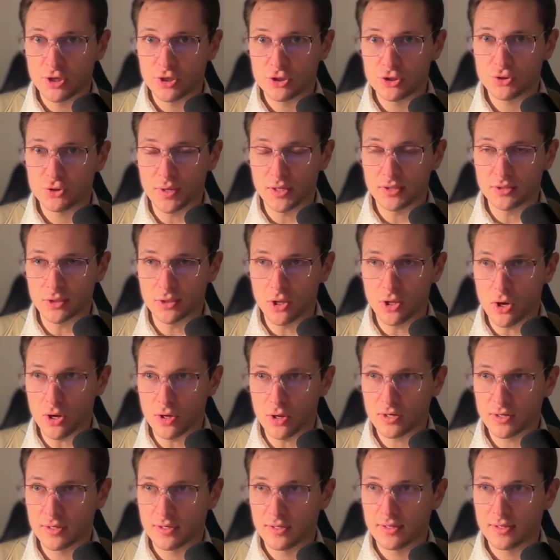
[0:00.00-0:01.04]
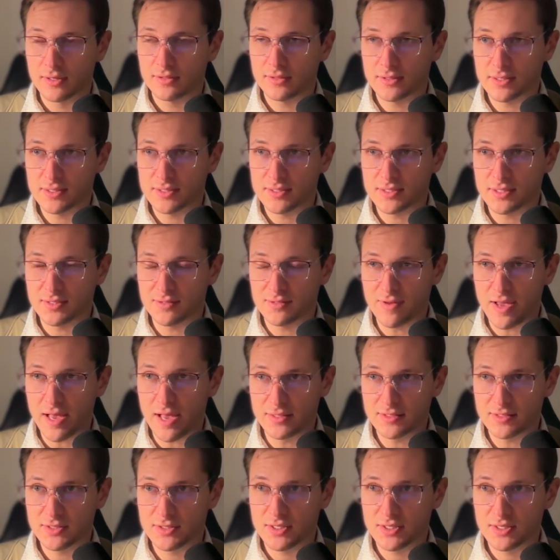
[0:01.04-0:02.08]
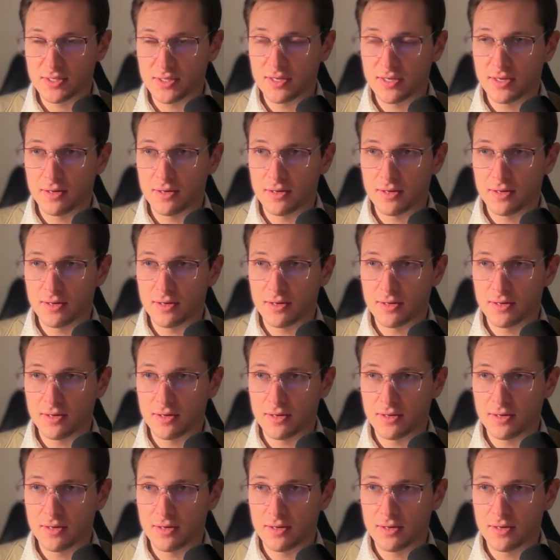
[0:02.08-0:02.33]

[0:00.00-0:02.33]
to unlock this advanced